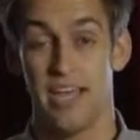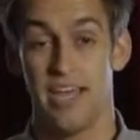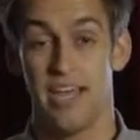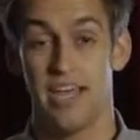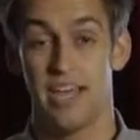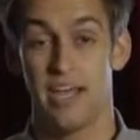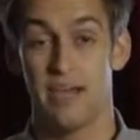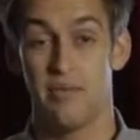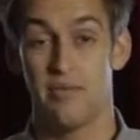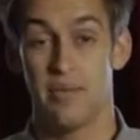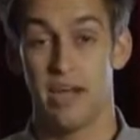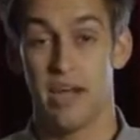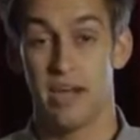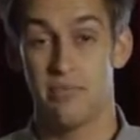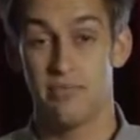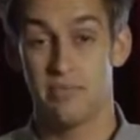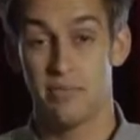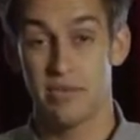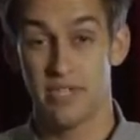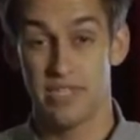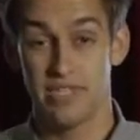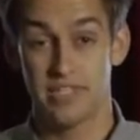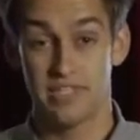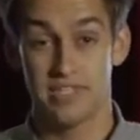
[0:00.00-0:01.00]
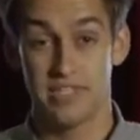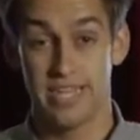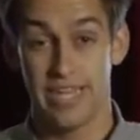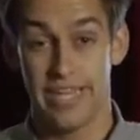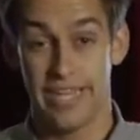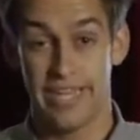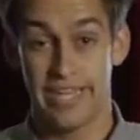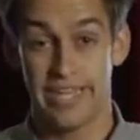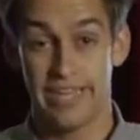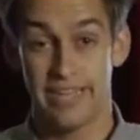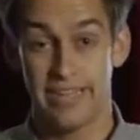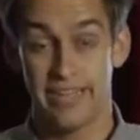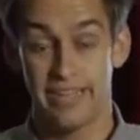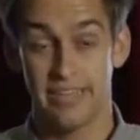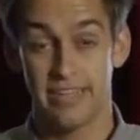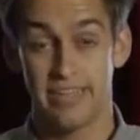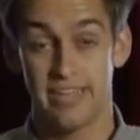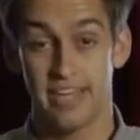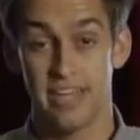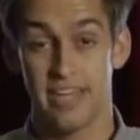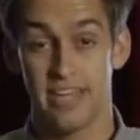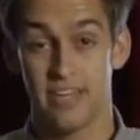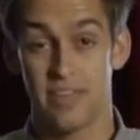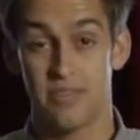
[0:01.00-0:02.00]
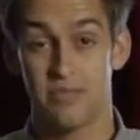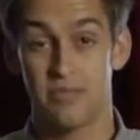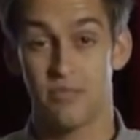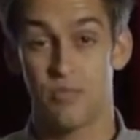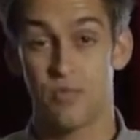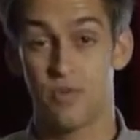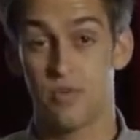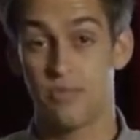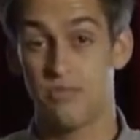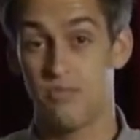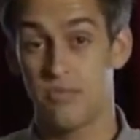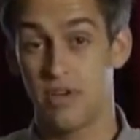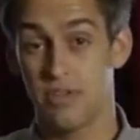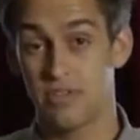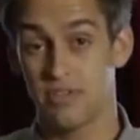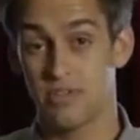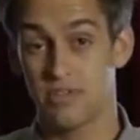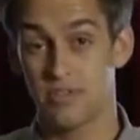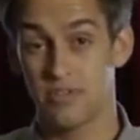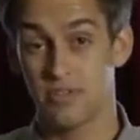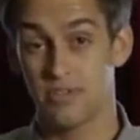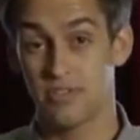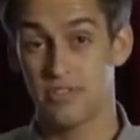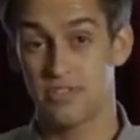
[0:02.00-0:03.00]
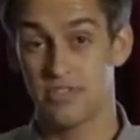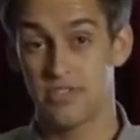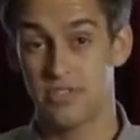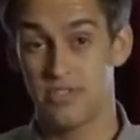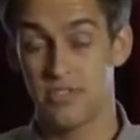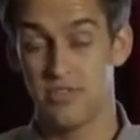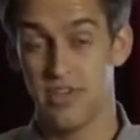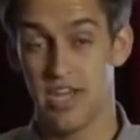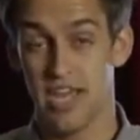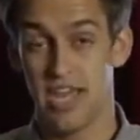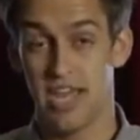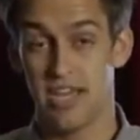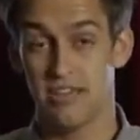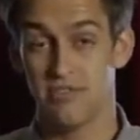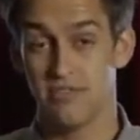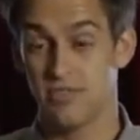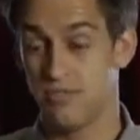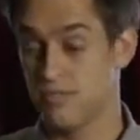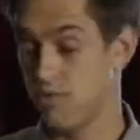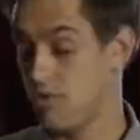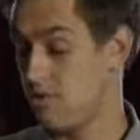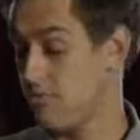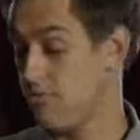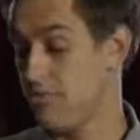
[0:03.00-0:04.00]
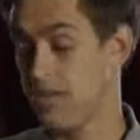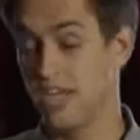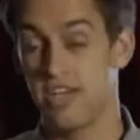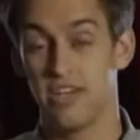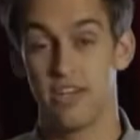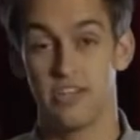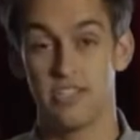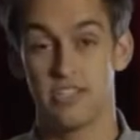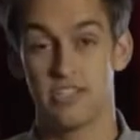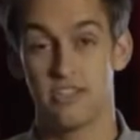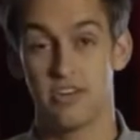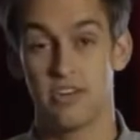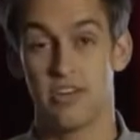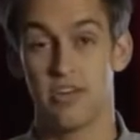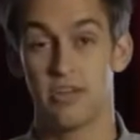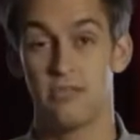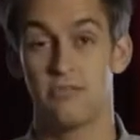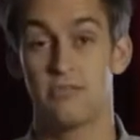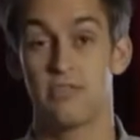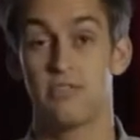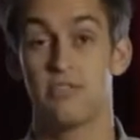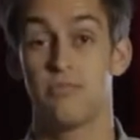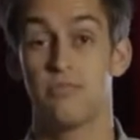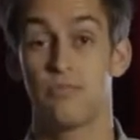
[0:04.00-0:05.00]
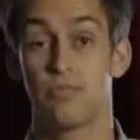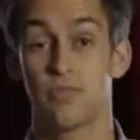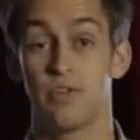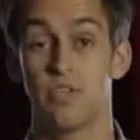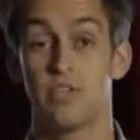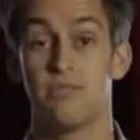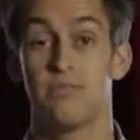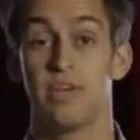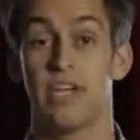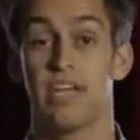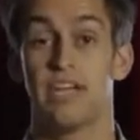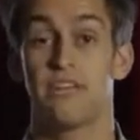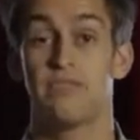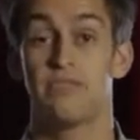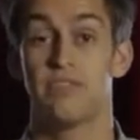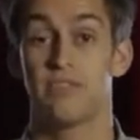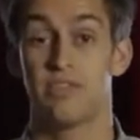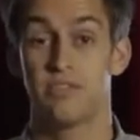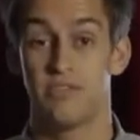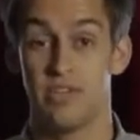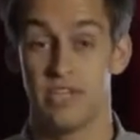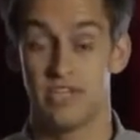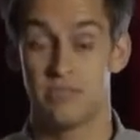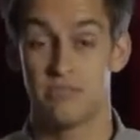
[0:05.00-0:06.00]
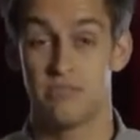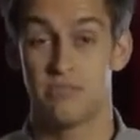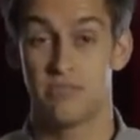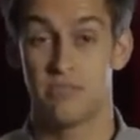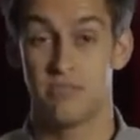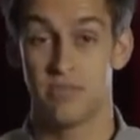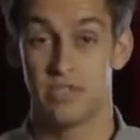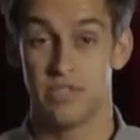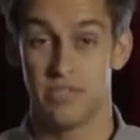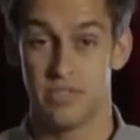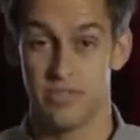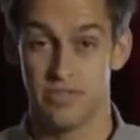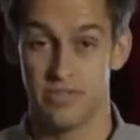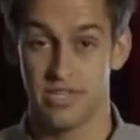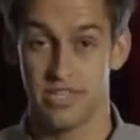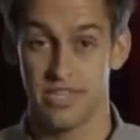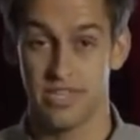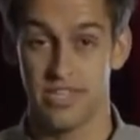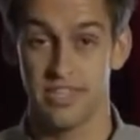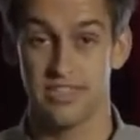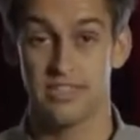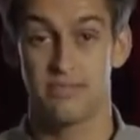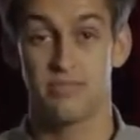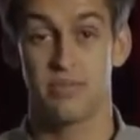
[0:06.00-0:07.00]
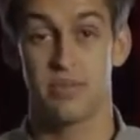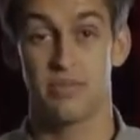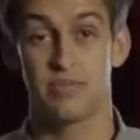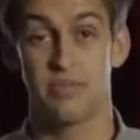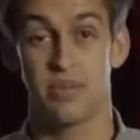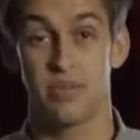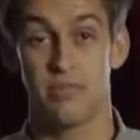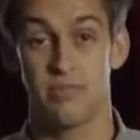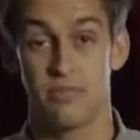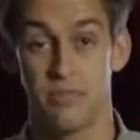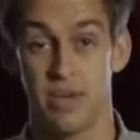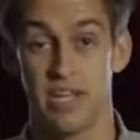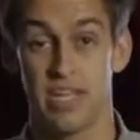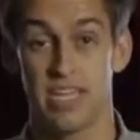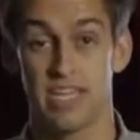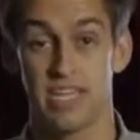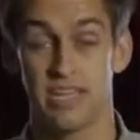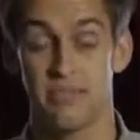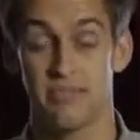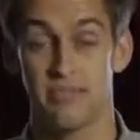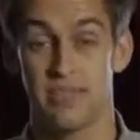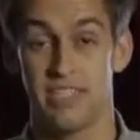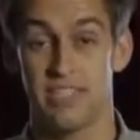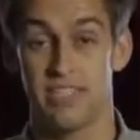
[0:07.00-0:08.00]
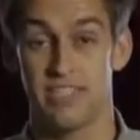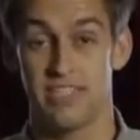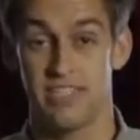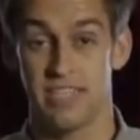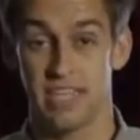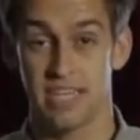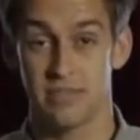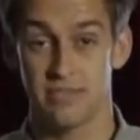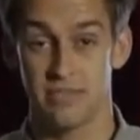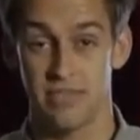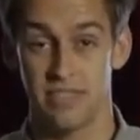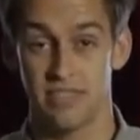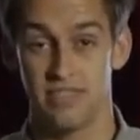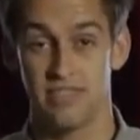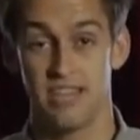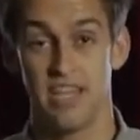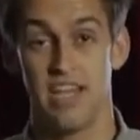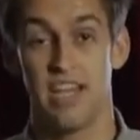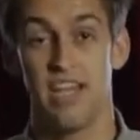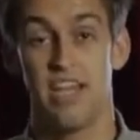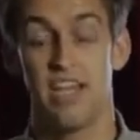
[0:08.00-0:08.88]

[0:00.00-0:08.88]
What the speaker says: I'm pretty skinny. The more muscles you have and the more meat on your arms, the more you might have to stretch before doing this, but I'm going to break it up into segments.